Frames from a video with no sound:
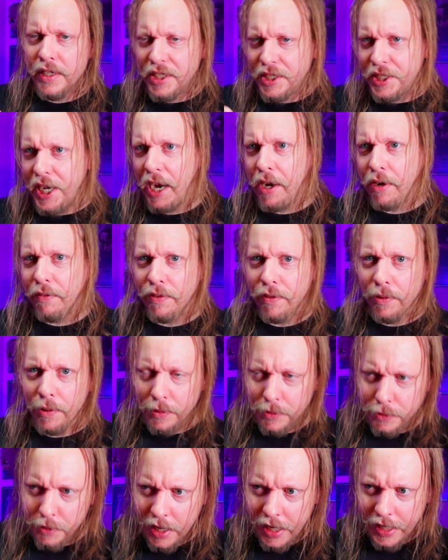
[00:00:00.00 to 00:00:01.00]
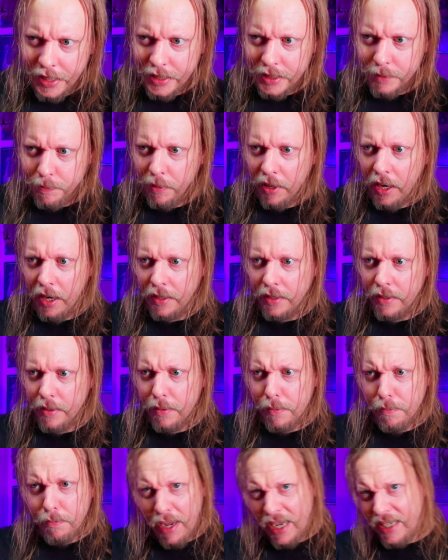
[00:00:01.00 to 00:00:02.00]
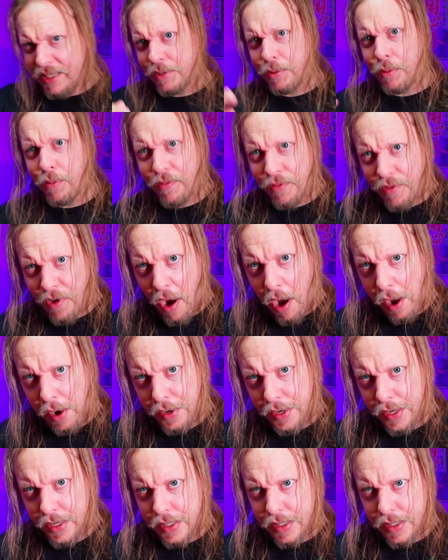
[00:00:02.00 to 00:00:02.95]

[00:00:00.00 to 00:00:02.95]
jack of all trades, but master of none.